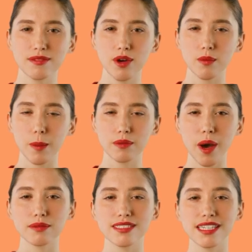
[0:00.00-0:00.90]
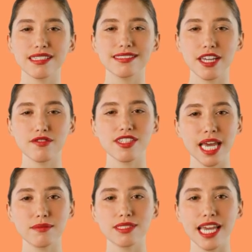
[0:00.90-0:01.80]
While promising,
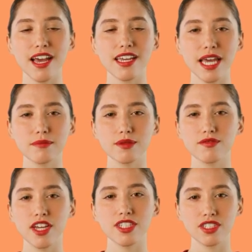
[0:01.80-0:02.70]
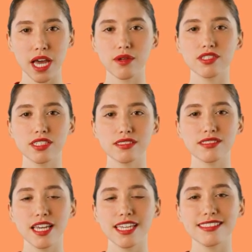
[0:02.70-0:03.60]
self-adapting LLMs face challenges
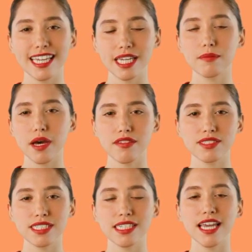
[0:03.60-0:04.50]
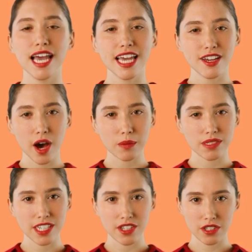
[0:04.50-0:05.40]
like data privacy and
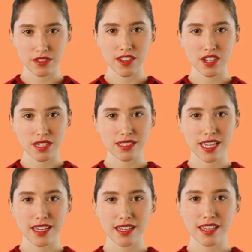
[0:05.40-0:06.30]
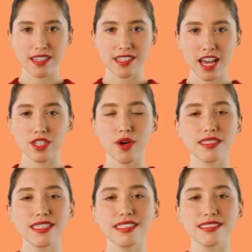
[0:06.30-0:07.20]
computational efficiency.
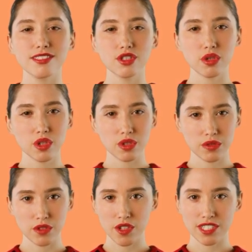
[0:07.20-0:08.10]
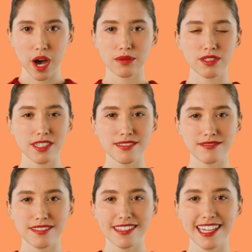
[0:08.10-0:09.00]
Addressing these is crucial for adoption.
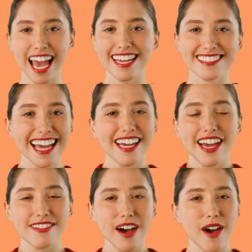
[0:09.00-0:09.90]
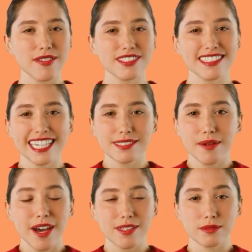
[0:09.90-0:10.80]
As AI evolves, these
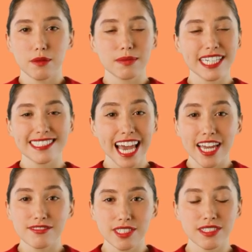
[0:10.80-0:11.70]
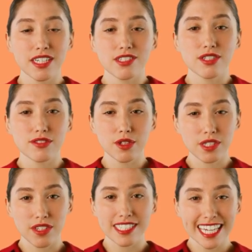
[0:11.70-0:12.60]
models will be integral to
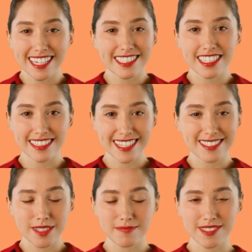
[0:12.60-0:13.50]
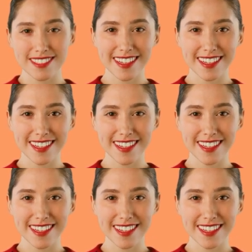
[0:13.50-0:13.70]
future intelligent systems.